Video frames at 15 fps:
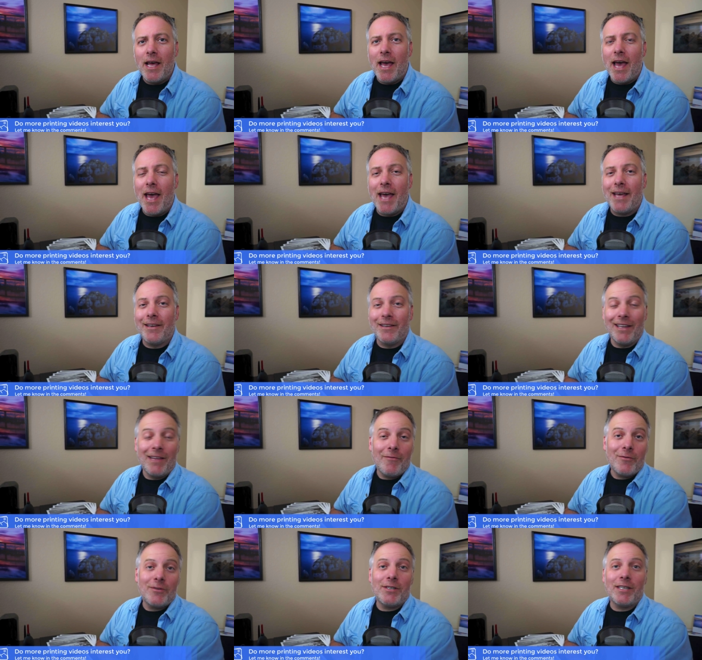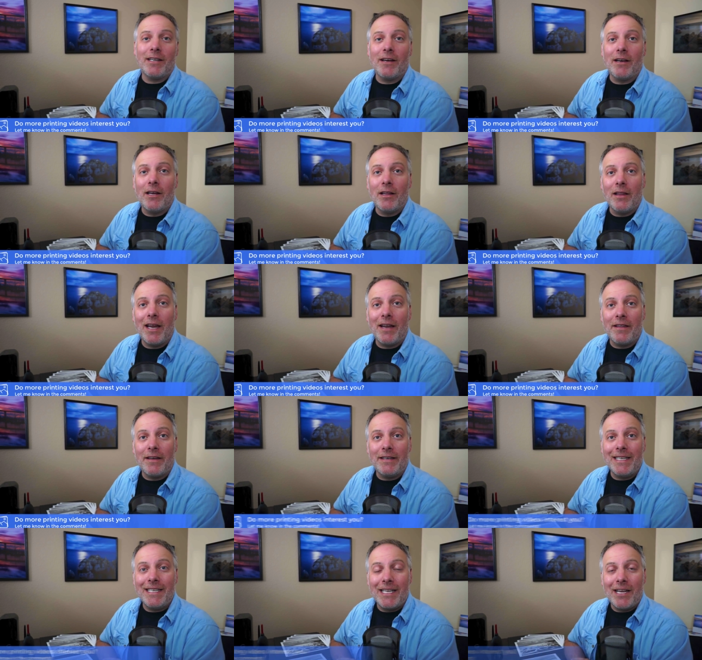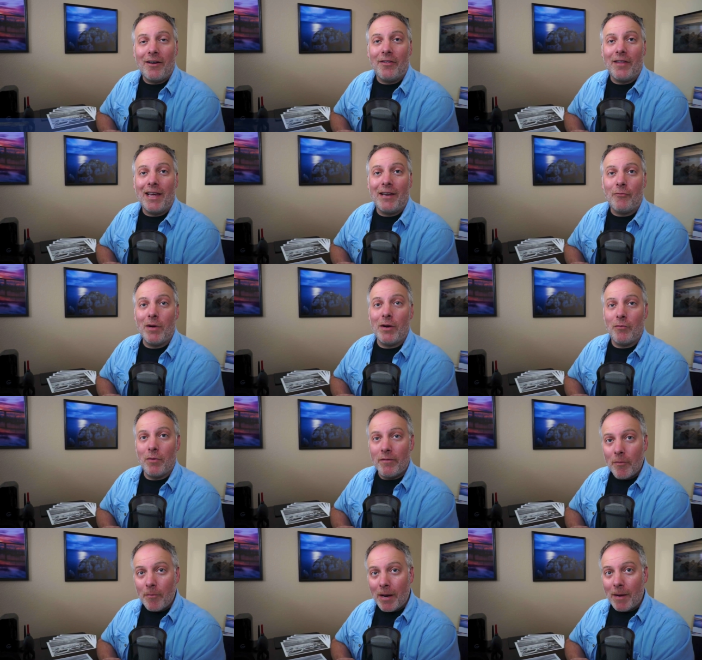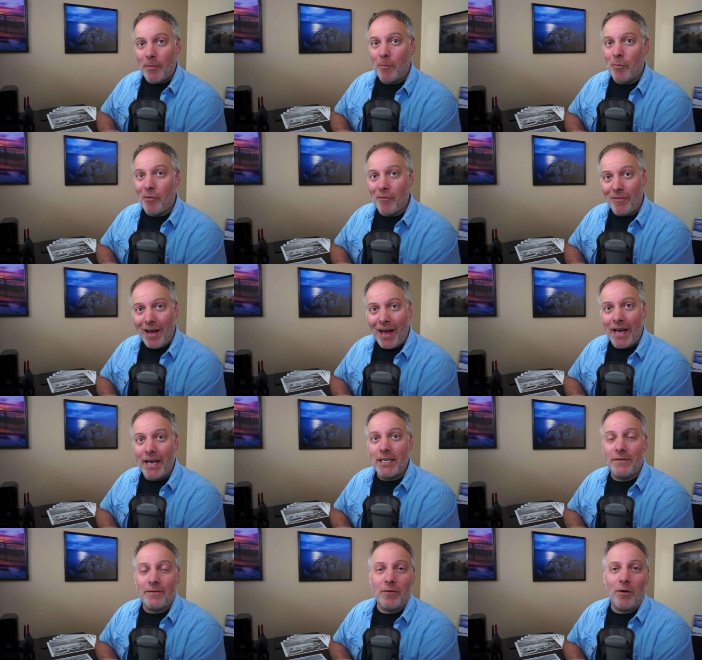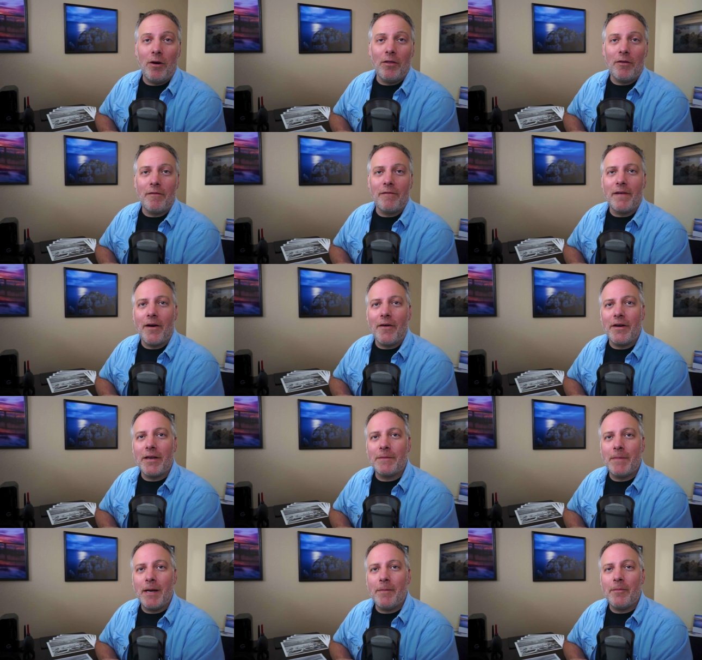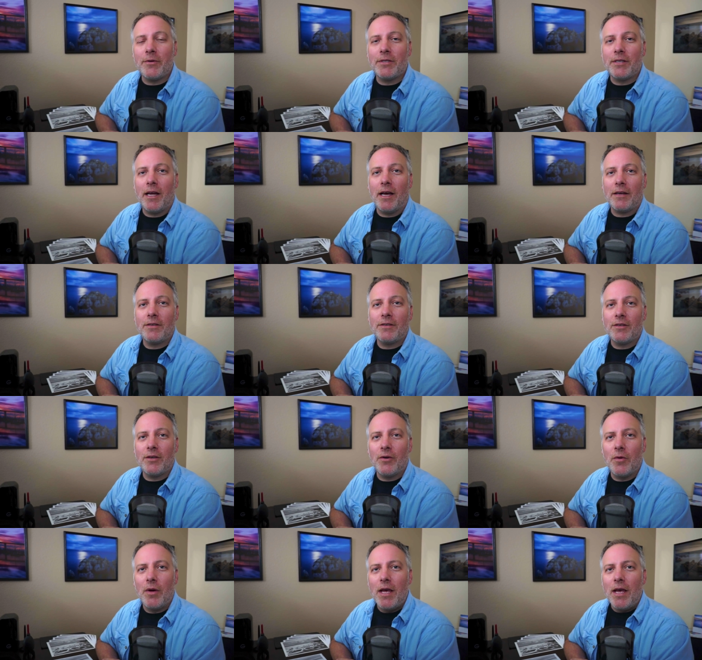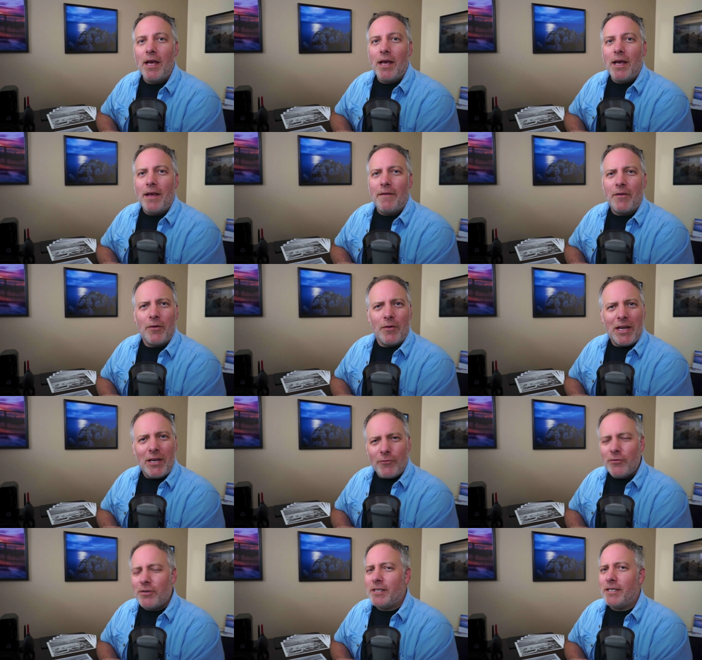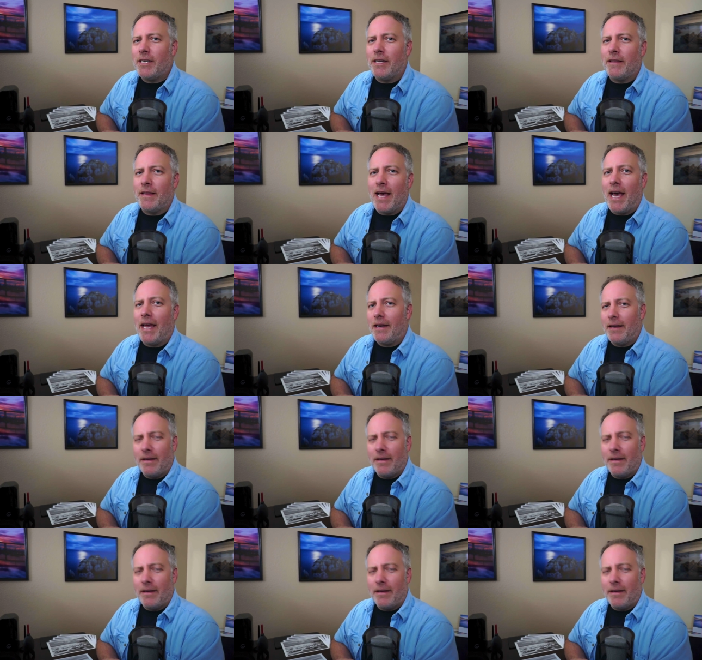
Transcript: and leveraging a lot of the detail that Red River Paper provides for all their various paper stocks. So if you're interested in that,